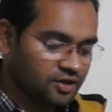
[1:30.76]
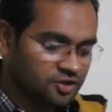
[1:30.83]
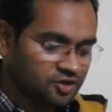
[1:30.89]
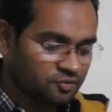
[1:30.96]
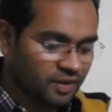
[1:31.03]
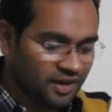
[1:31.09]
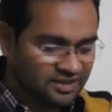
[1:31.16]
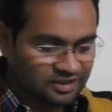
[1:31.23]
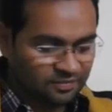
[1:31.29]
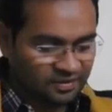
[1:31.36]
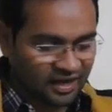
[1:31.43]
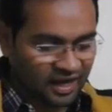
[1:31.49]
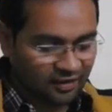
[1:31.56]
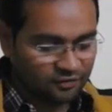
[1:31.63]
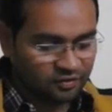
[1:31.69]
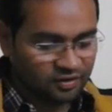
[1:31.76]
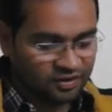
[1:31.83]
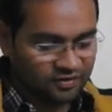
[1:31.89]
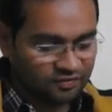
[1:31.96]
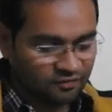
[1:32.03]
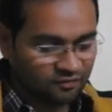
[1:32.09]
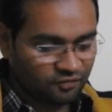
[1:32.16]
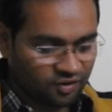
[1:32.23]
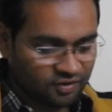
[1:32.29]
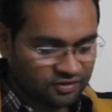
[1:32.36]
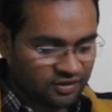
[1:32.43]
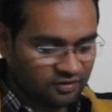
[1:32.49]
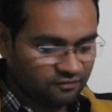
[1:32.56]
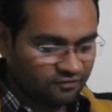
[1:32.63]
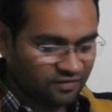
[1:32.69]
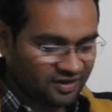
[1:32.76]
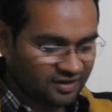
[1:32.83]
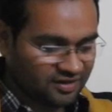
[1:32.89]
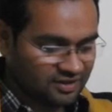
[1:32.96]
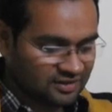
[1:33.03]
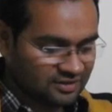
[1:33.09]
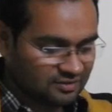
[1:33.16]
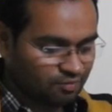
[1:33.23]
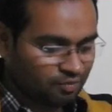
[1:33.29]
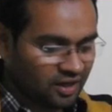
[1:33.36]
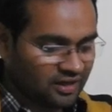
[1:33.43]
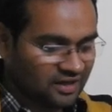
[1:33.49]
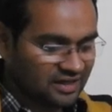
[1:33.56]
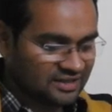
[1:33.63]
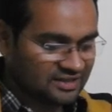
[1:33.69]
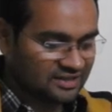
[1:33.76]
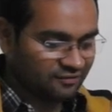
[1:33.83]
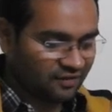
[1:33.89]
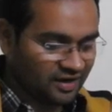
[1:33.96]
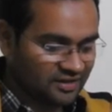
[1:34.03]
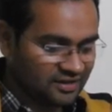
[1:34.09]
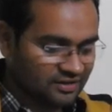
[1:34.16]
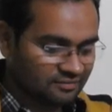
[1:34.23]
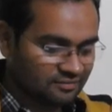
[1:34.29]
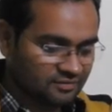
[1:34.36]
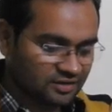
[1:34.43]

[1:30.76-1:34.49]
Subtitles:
you may simply have to leave the fossil where it is, partly excavated.